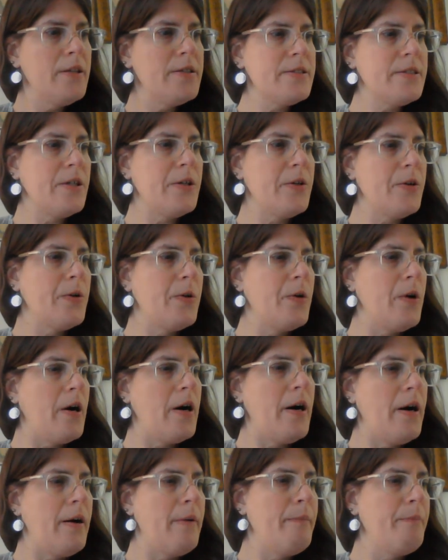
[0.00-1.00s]
So
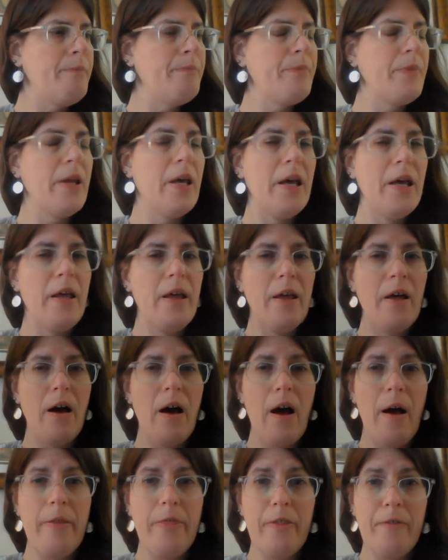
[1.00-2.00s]

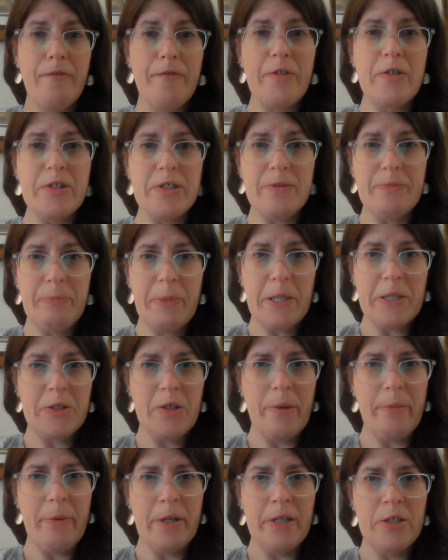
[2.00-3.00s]
the first picture
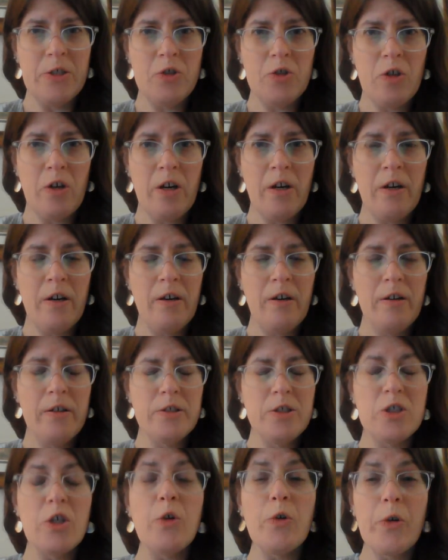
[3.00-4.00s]
I'm going to
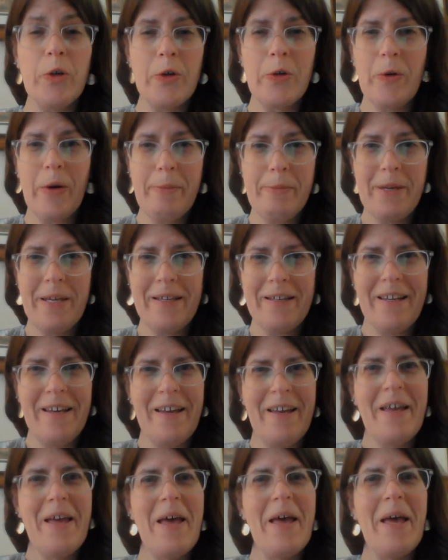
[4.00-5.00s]
show you,
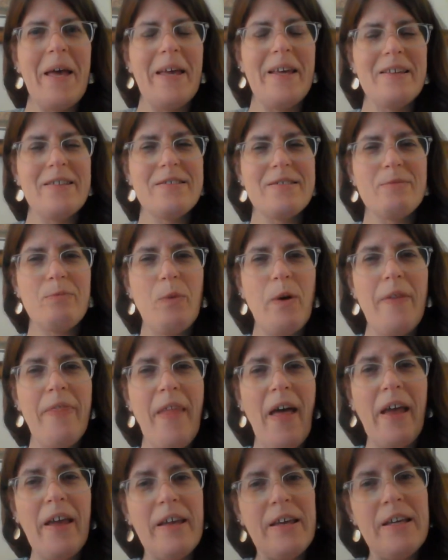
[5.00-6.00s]
is one
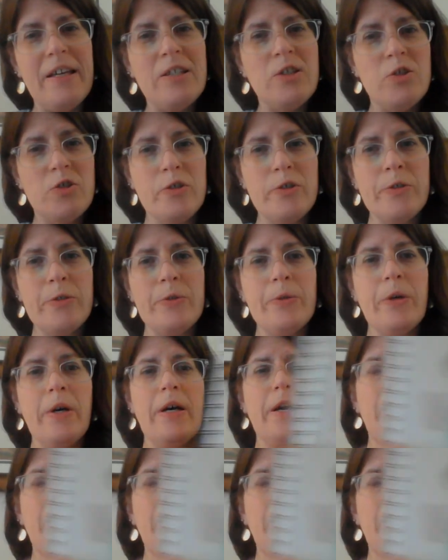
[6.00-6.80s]
that he drew.